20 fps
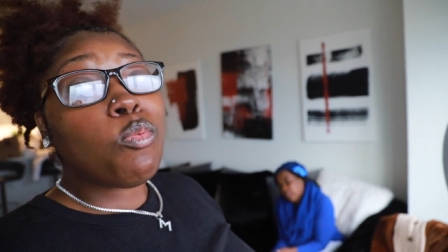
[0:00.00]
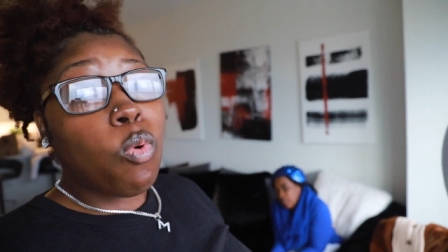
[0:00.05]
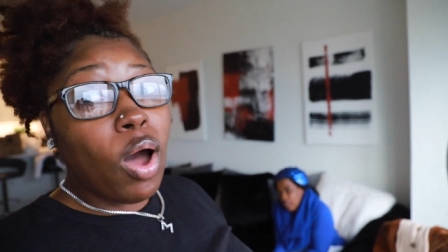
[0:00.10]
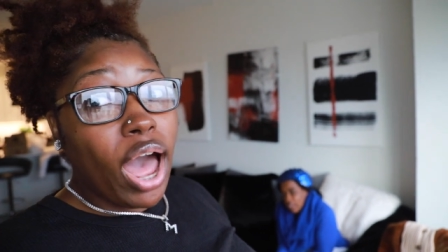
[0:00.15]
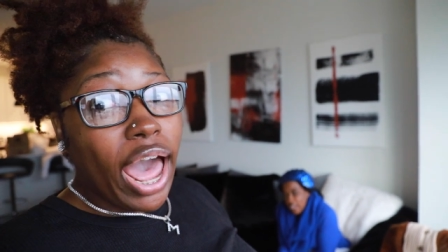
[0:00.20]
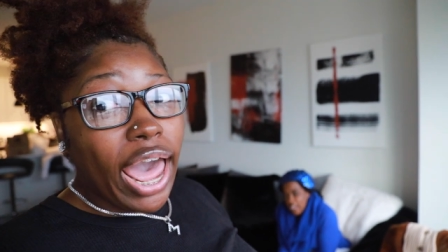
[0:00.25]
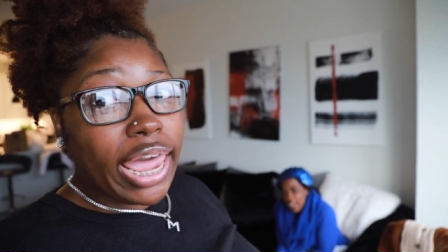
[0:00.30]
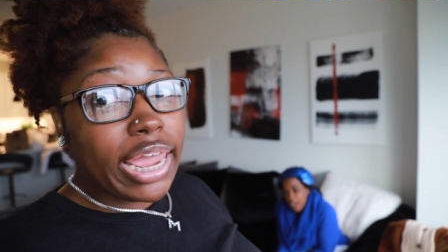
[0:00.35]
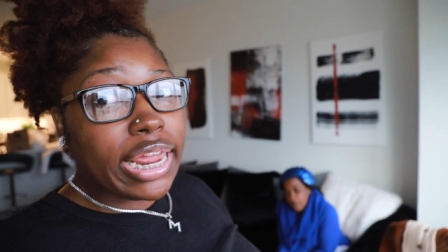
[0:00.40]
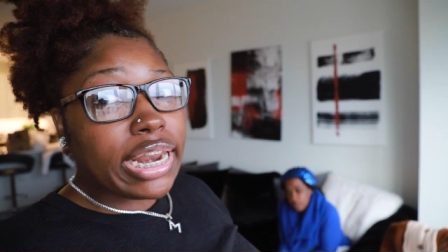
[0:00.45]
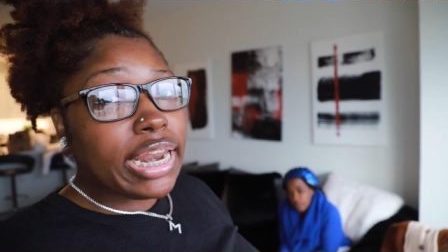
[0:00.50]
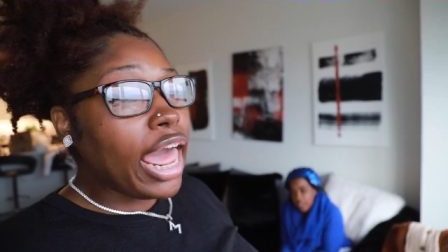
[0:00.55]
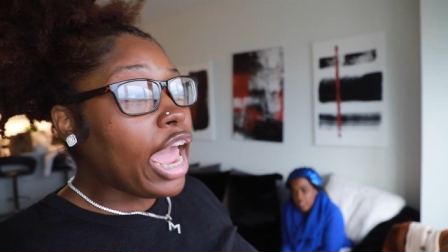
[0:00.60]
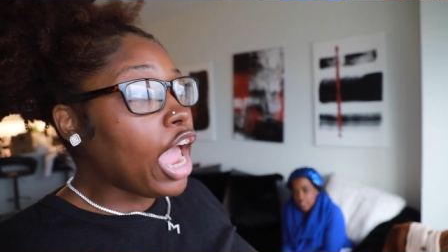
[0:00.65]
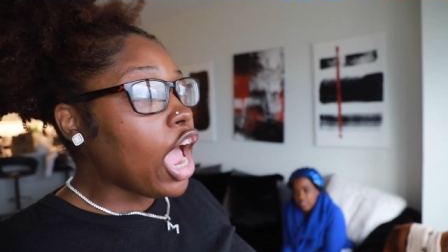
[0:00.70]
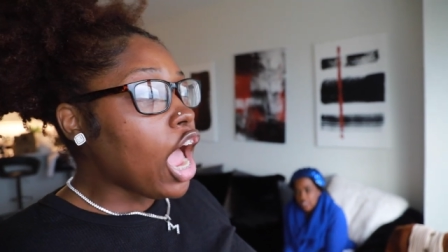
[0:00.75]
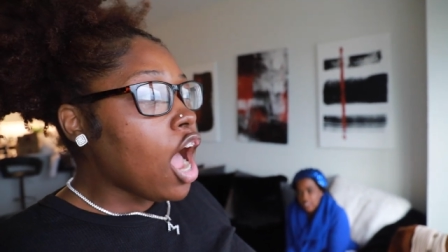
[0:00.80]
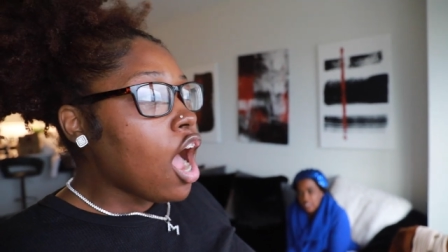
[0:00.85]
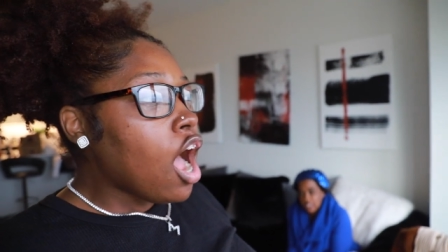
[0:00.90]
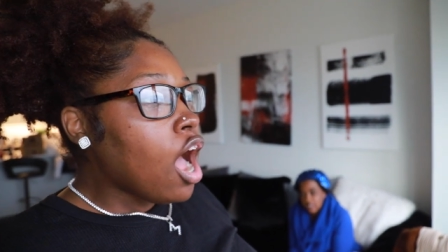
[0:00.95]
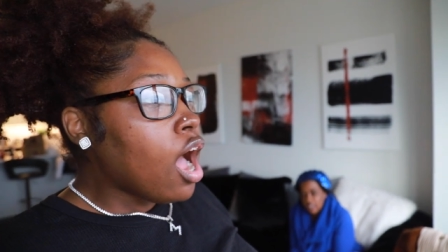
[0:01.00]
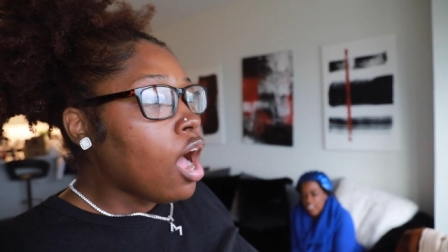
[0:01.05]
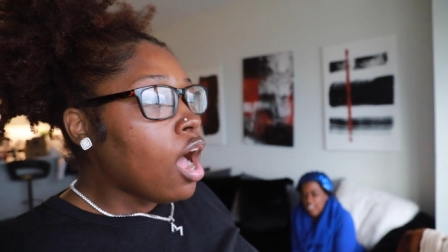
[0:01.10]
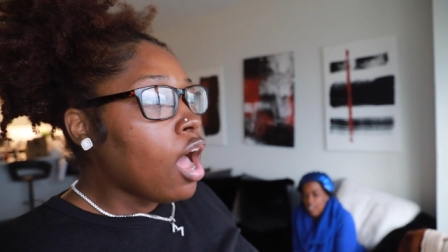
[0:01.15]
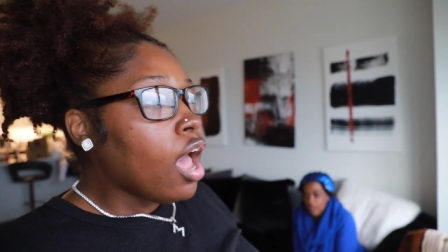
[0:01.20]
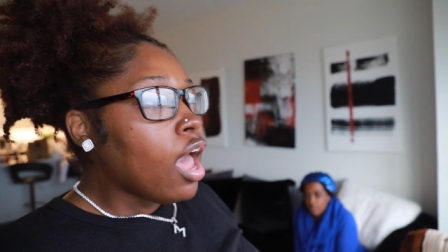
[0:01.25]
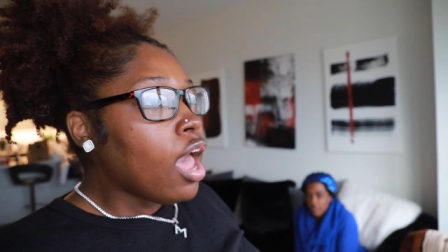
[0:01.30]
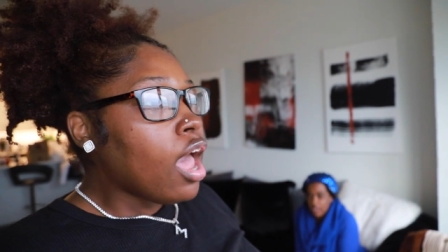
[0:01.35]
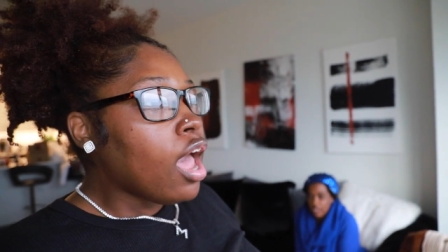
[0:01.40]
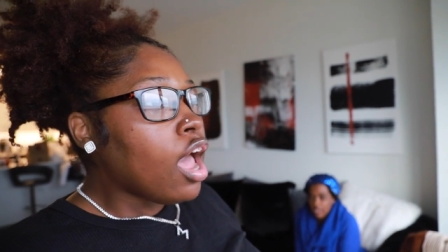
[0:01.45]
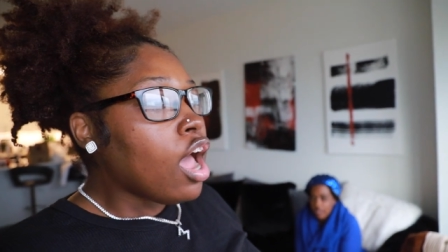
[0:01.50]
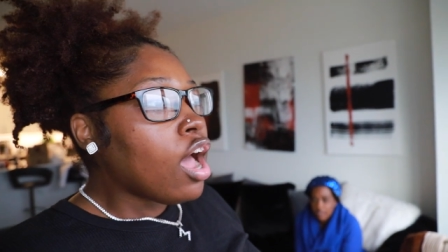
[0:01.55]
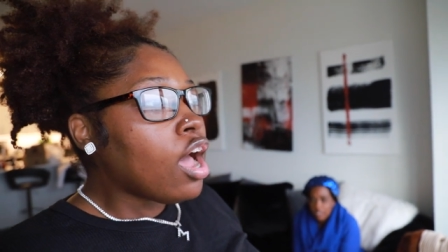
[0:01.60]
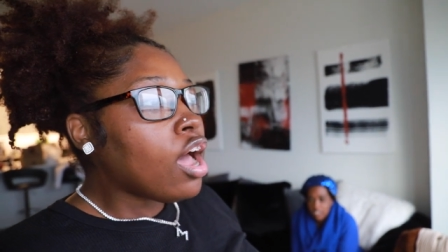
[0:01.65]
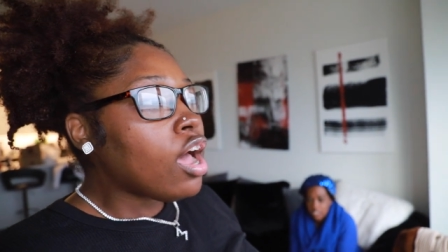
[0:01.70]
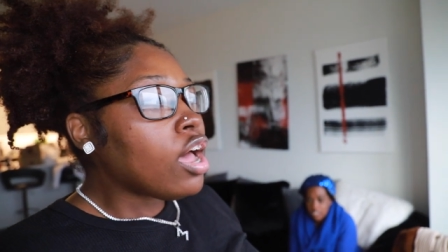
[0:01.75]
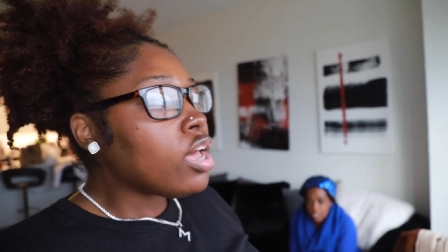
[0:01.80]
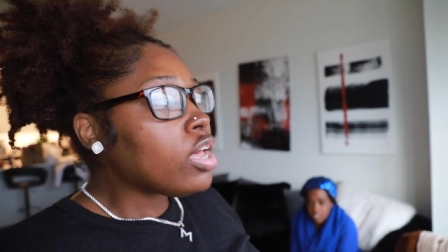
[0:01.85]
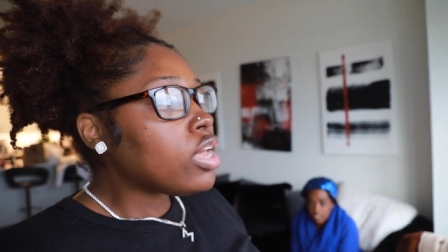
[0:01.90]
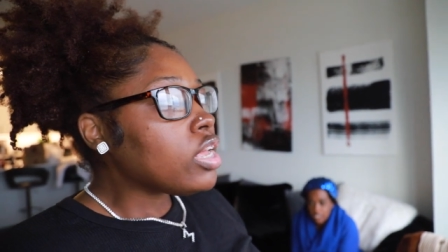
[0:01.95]
White. Everything like, seasoned. Everything
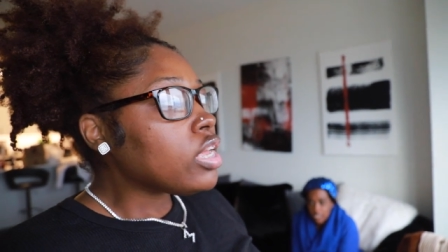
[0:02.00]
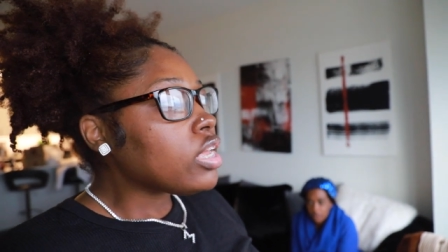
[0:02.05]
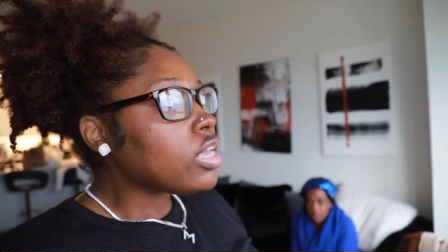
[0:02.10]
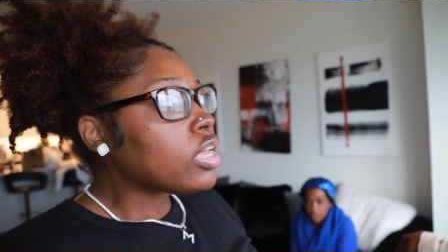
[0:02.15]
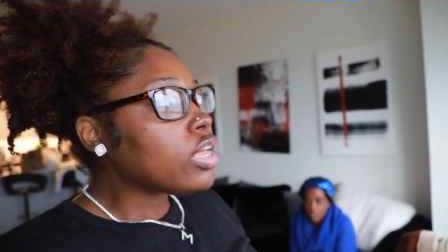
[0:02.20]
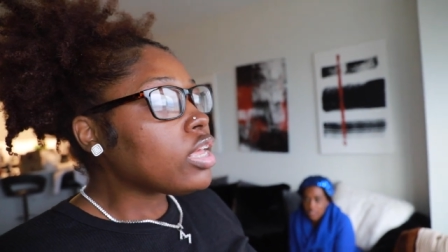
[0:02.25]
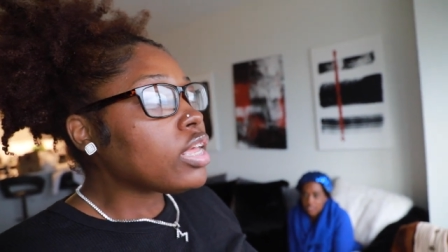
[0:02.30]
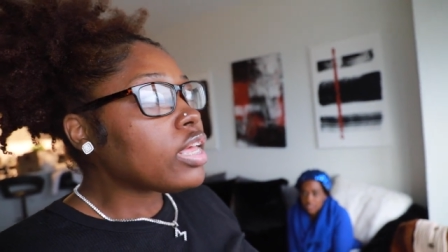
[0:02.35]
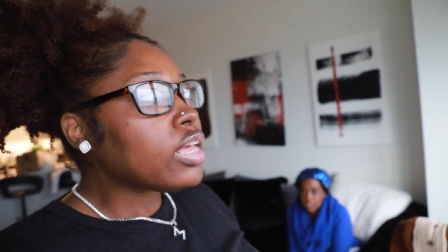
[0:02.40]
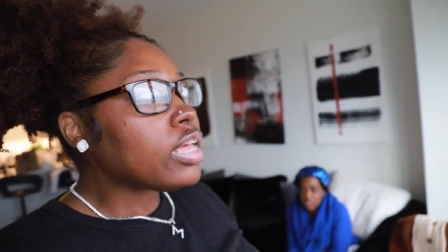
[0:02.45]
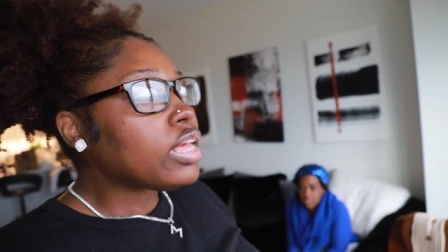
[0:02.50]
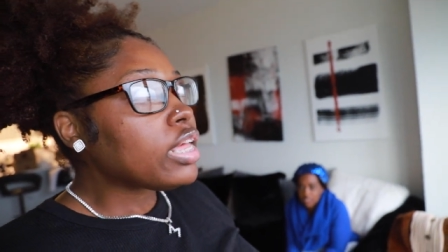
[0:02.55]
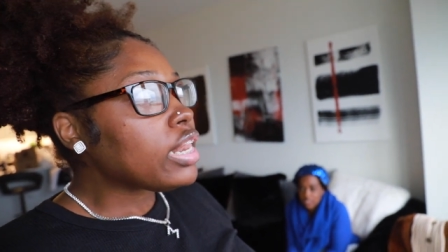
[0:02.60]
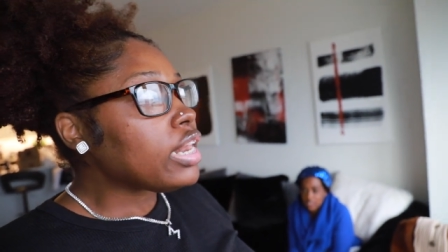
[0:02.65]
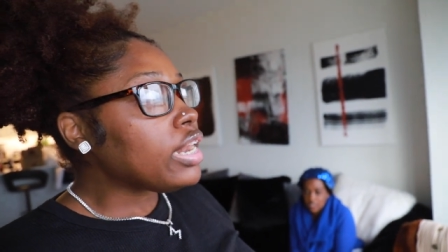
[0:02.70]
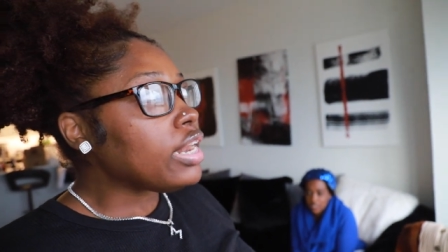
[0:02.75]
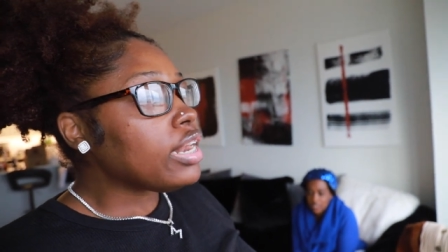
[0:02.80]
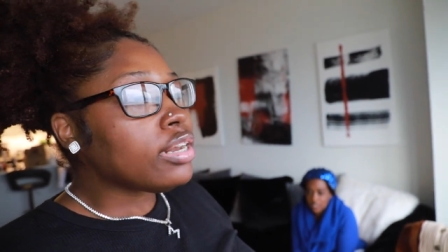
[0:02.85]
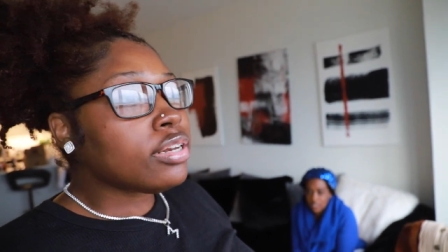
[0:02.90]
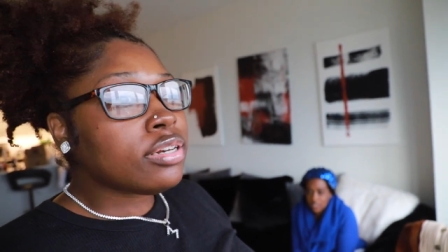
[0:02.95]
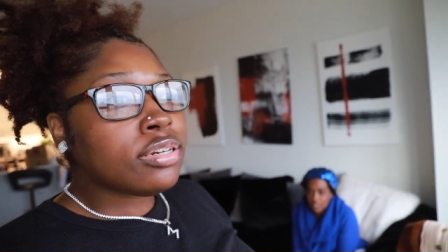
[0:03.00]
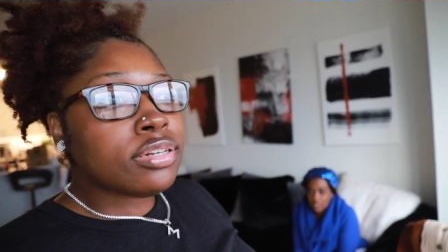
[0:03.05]
good. Everything seasoned.